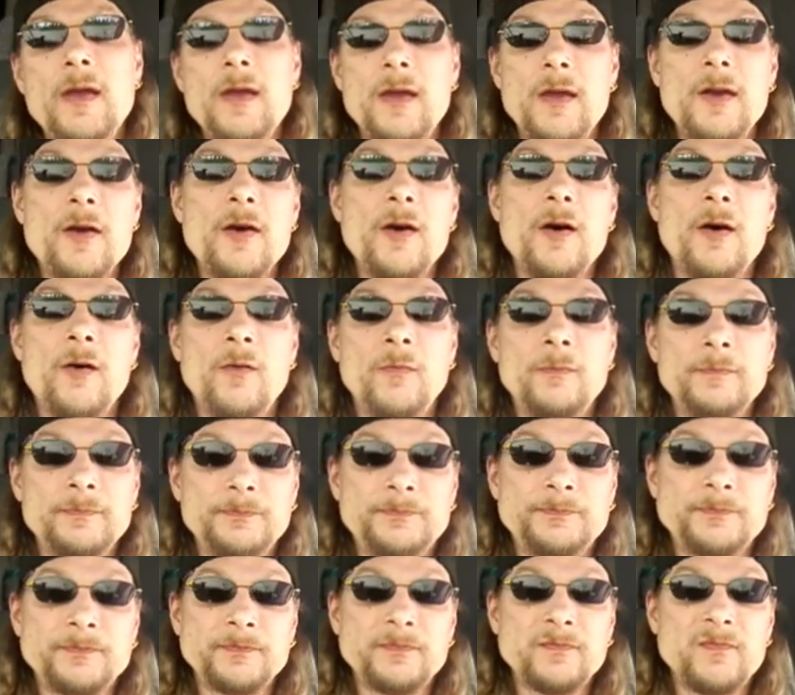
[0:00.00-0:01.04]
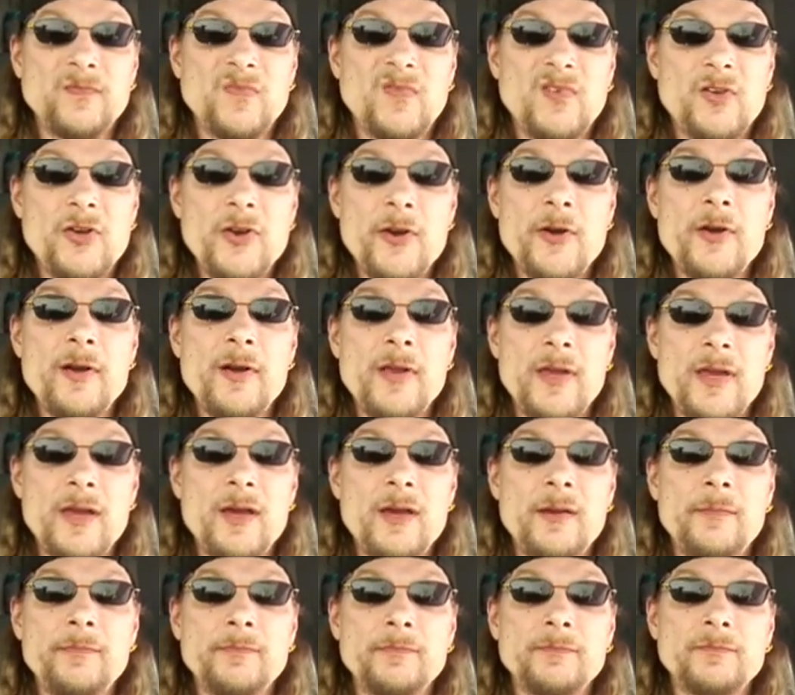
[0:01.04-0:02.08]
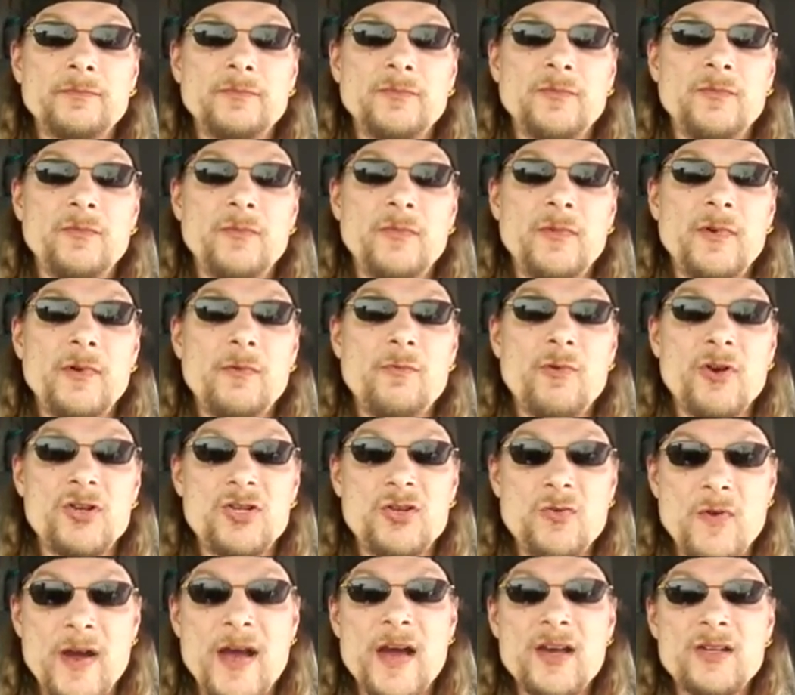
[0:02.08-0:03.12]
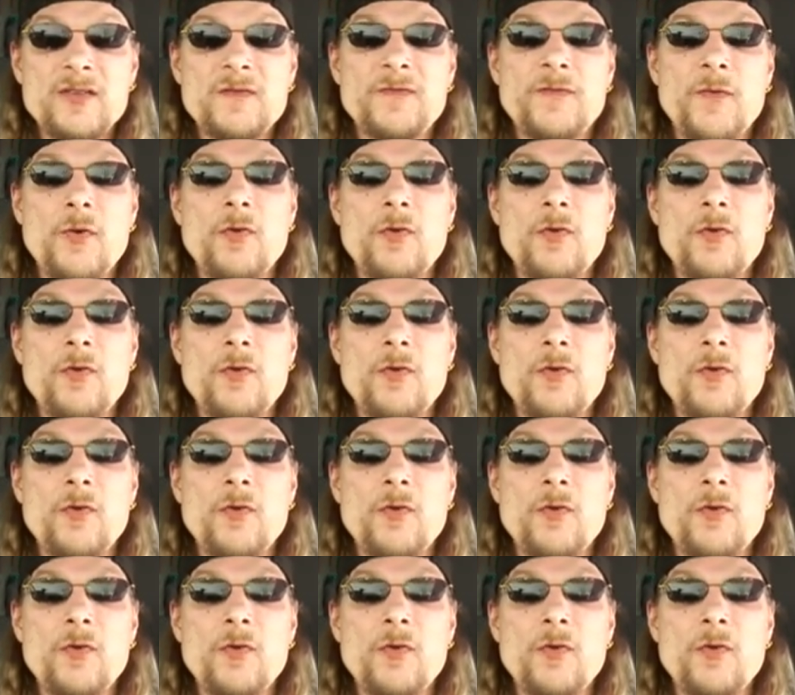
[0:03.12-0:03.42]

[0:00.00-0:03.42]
you know, you're going to get what you asked